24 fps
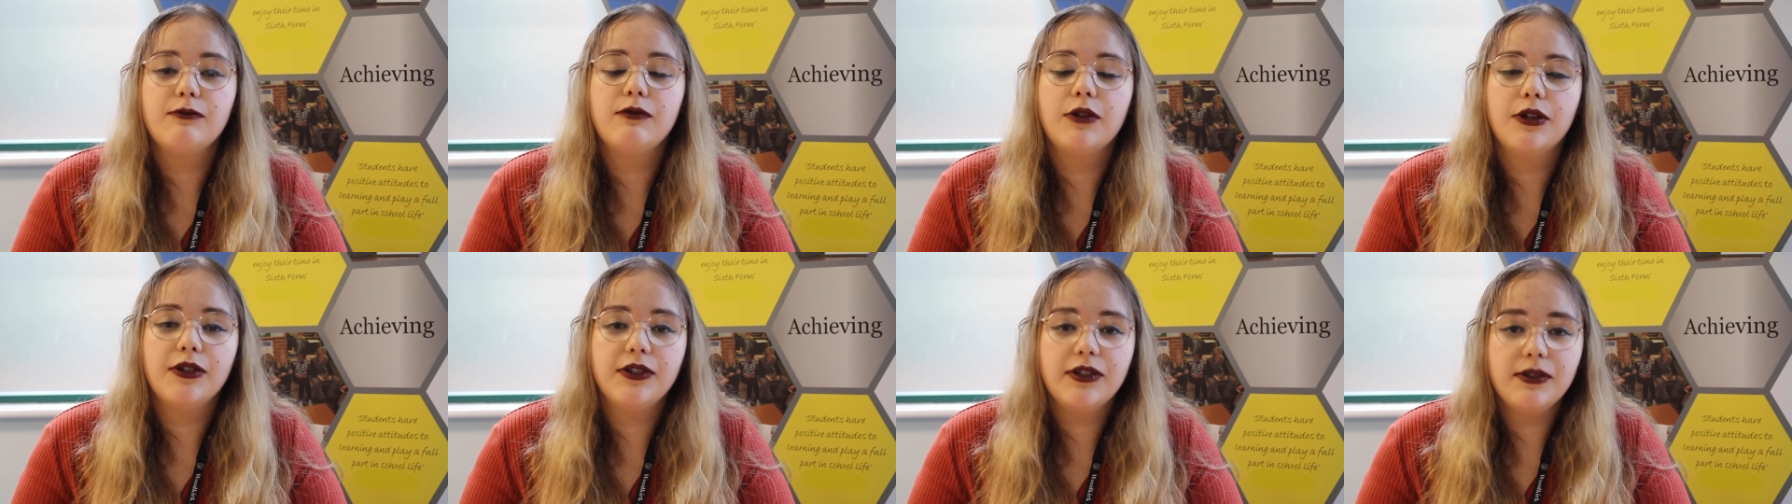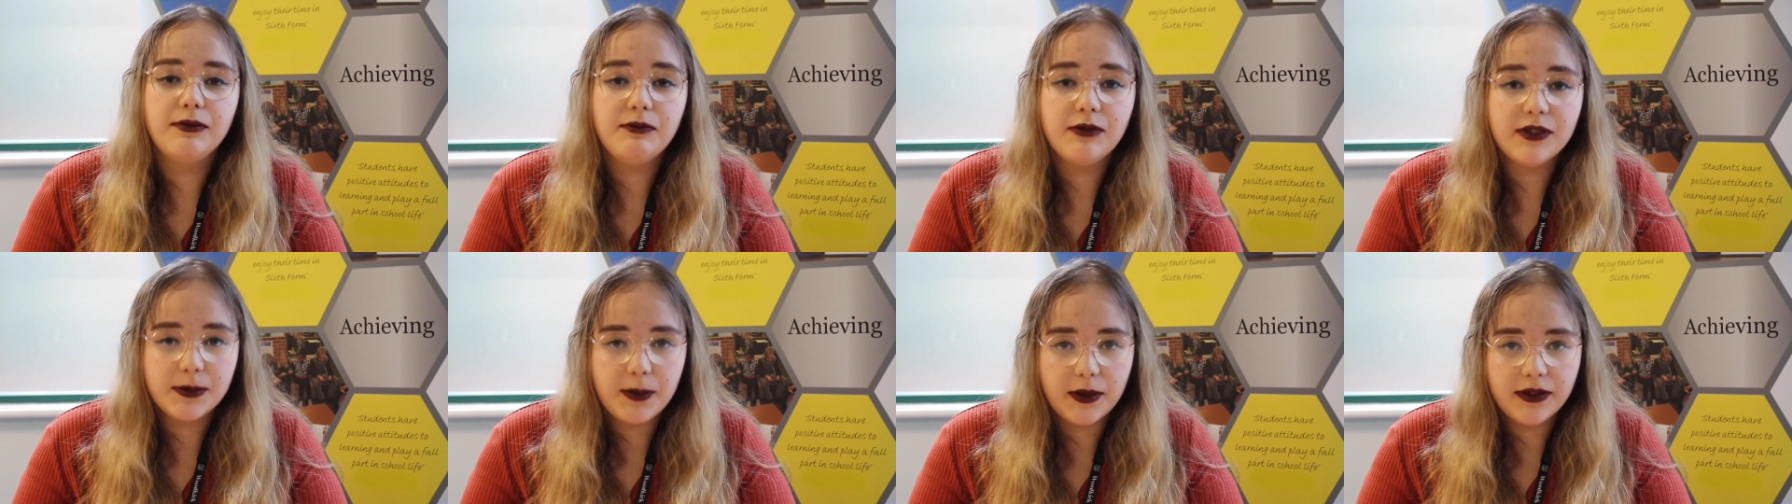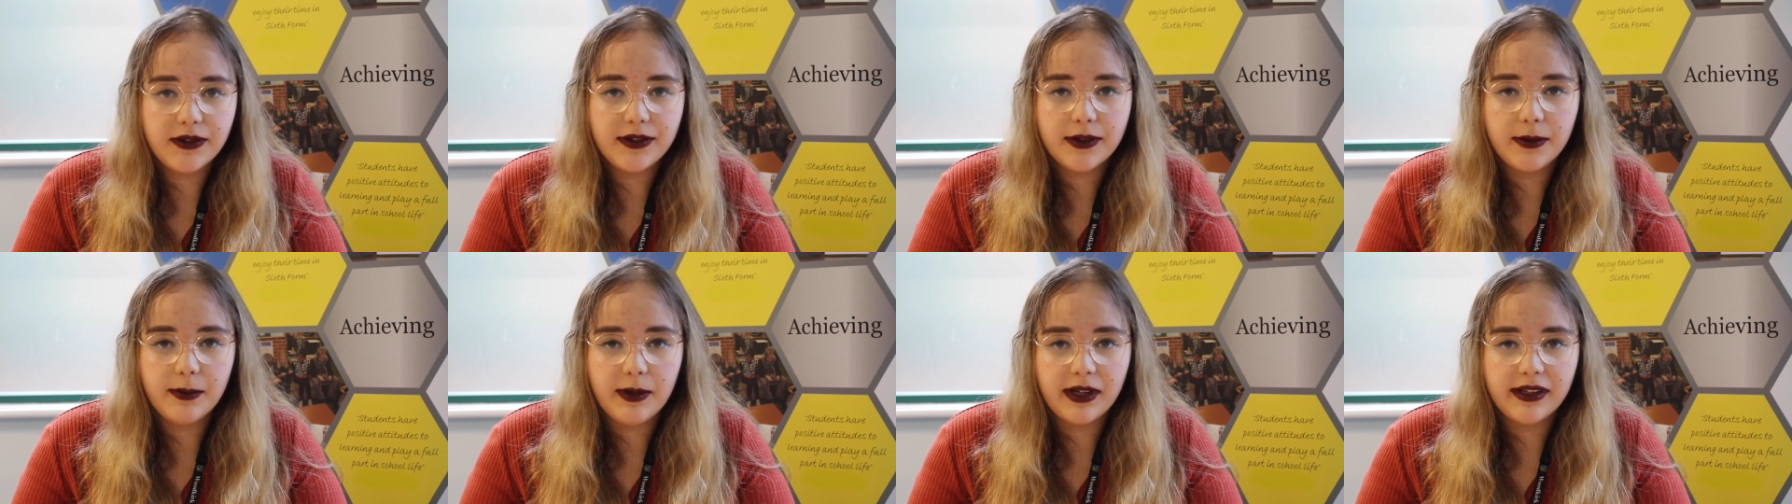roles and
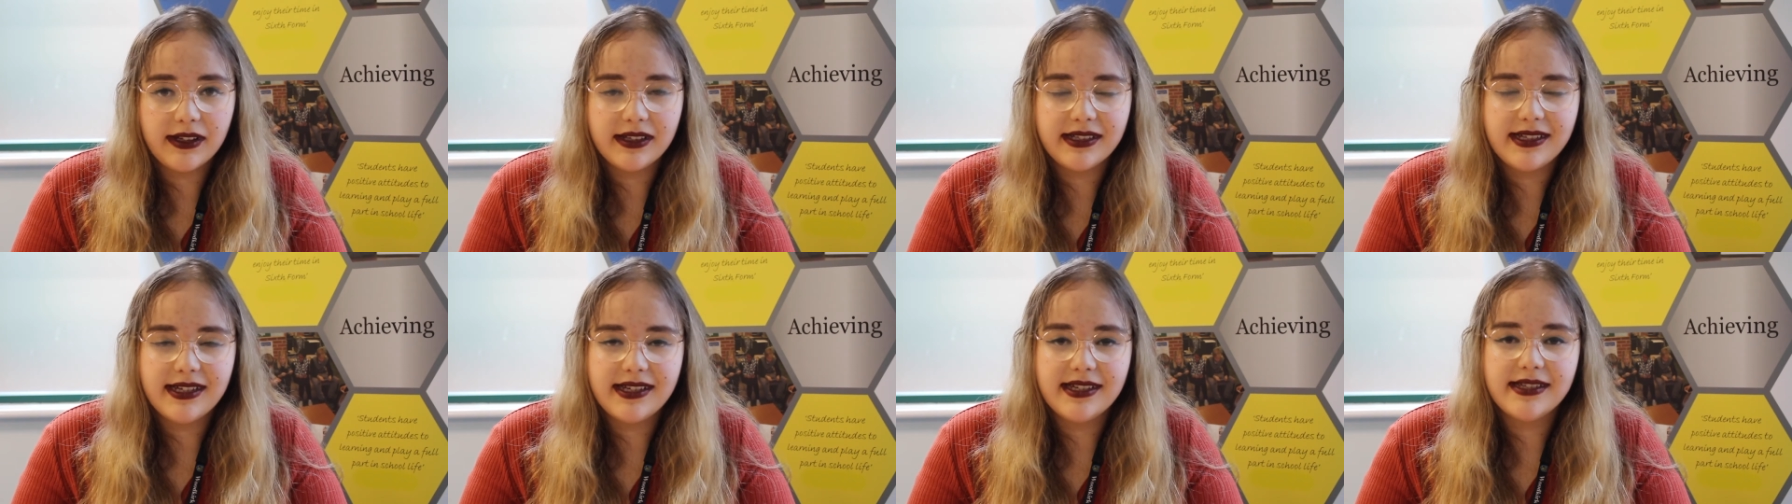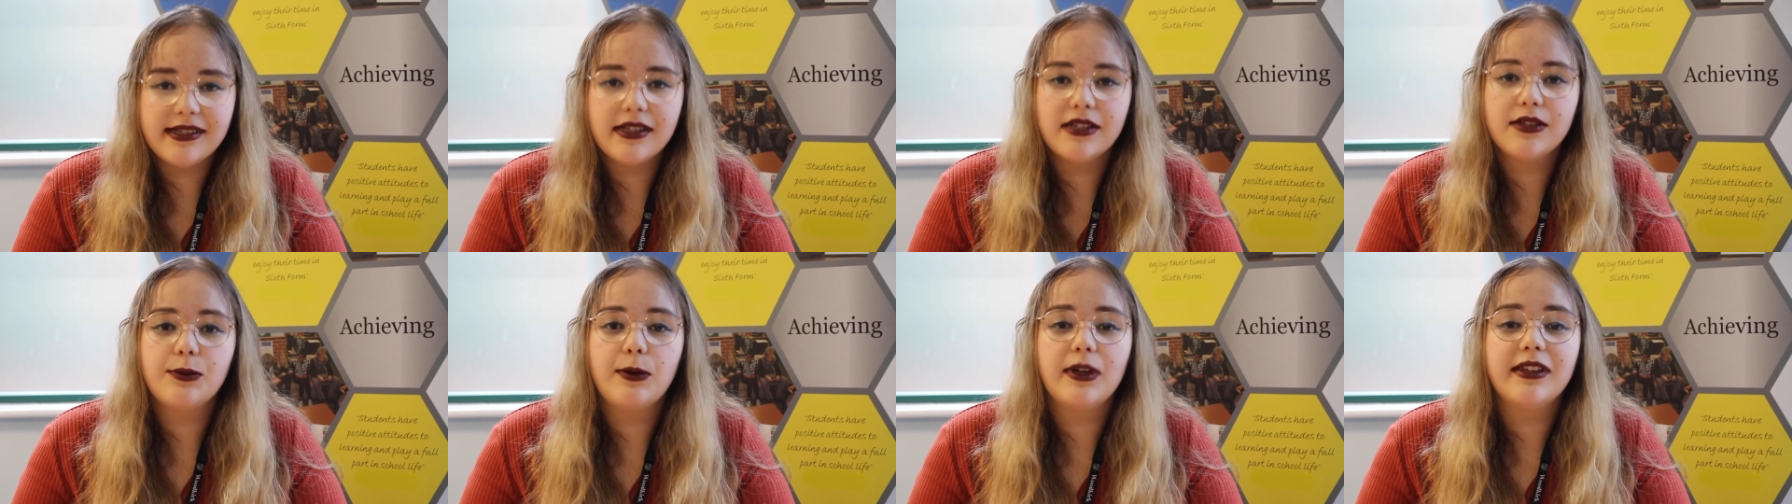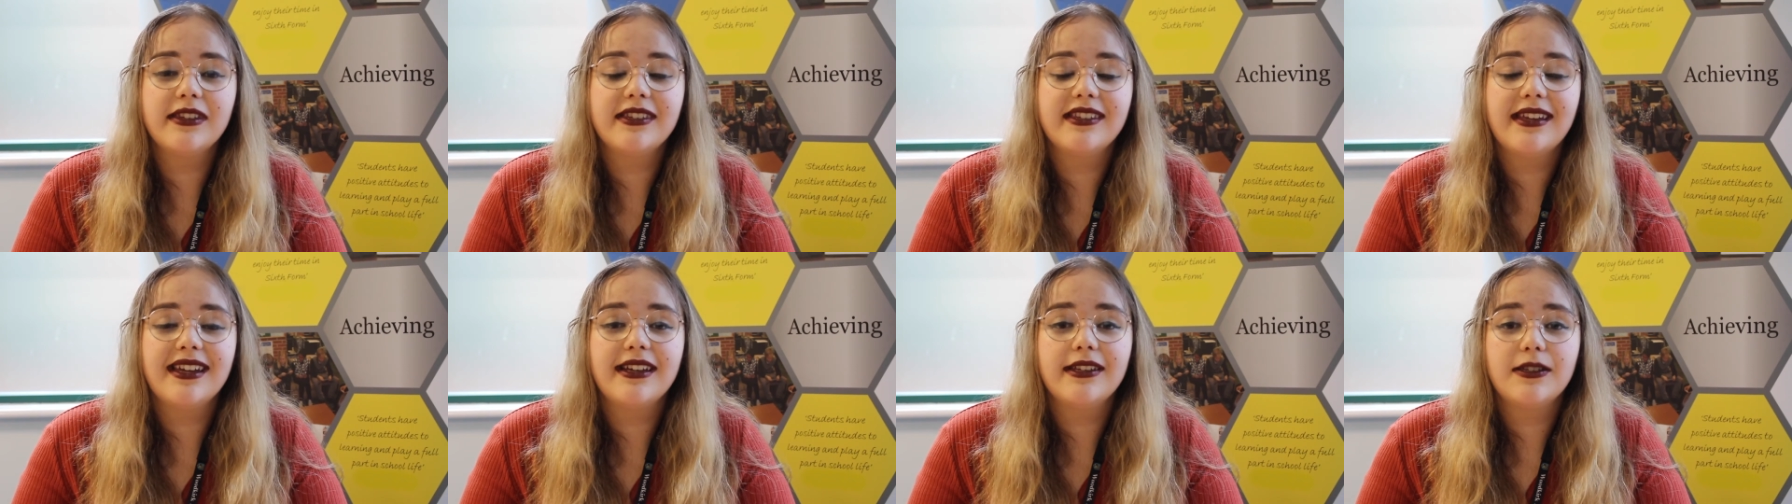responsibilities as
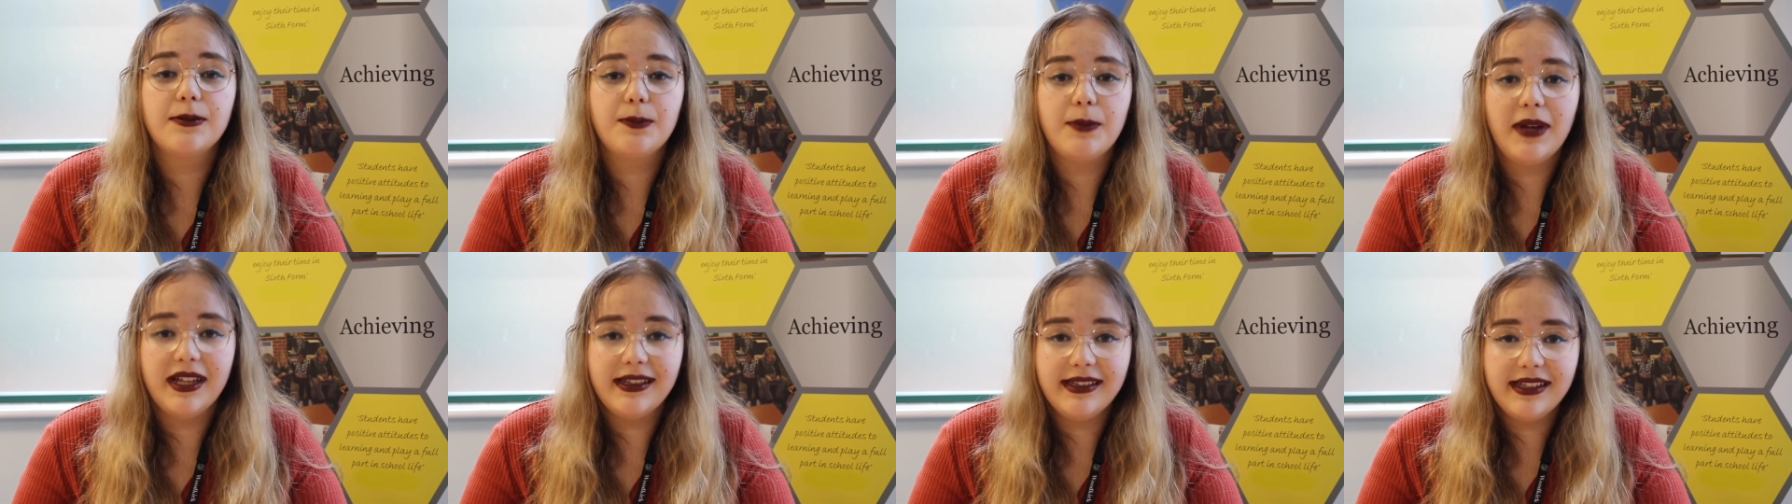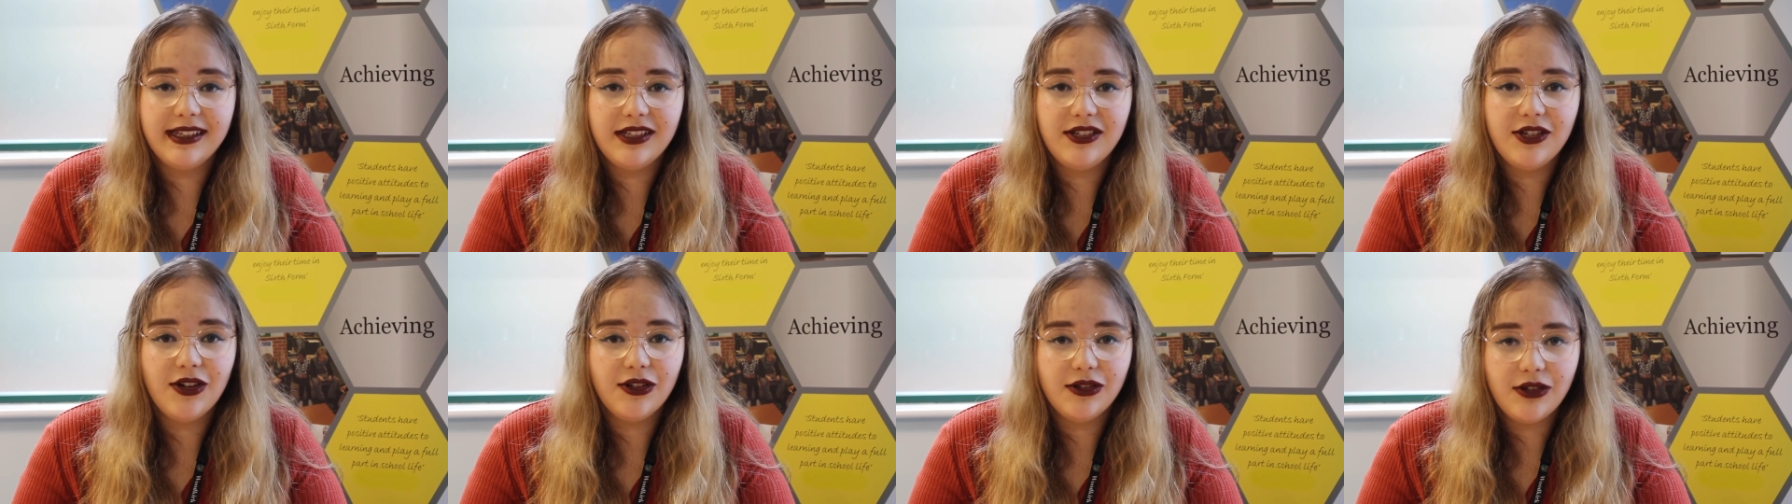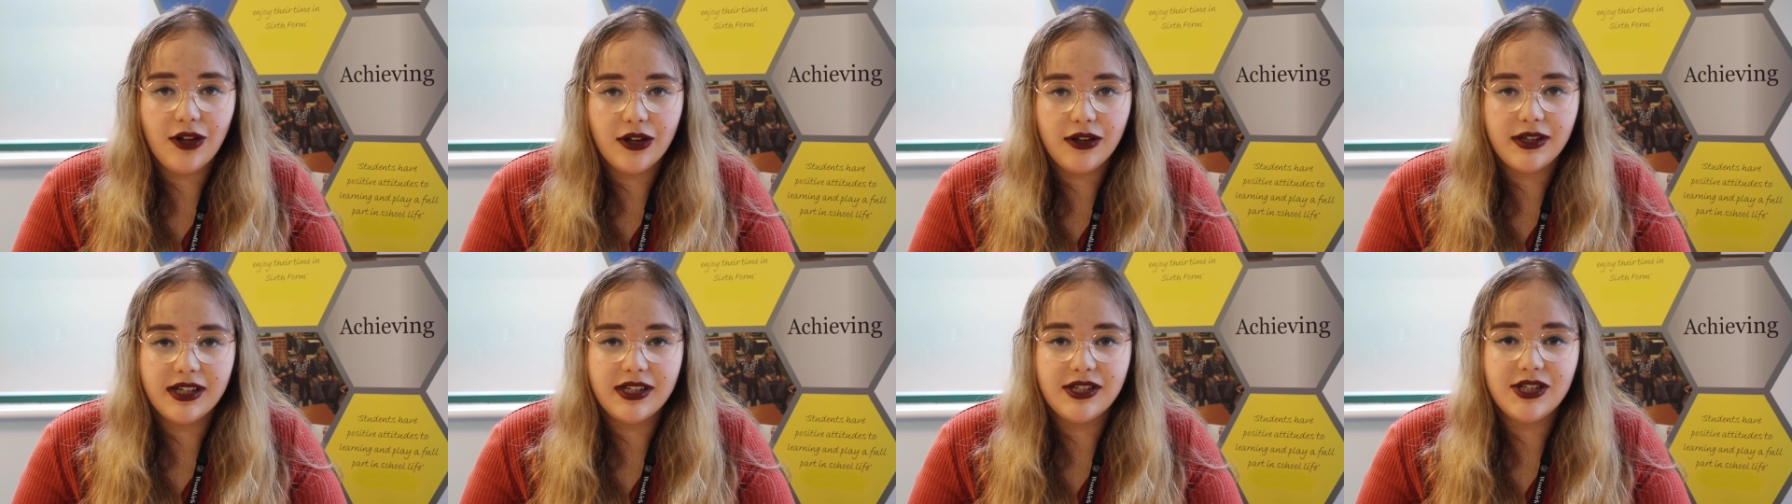well as expanding your
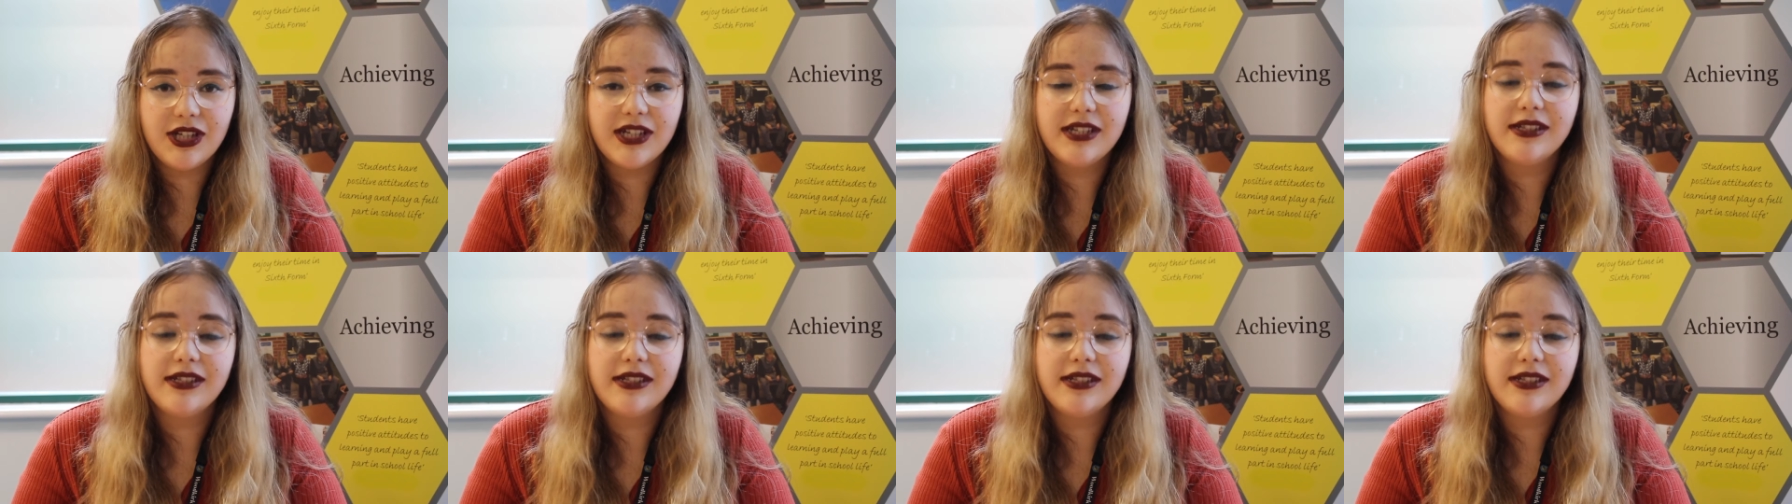knowledge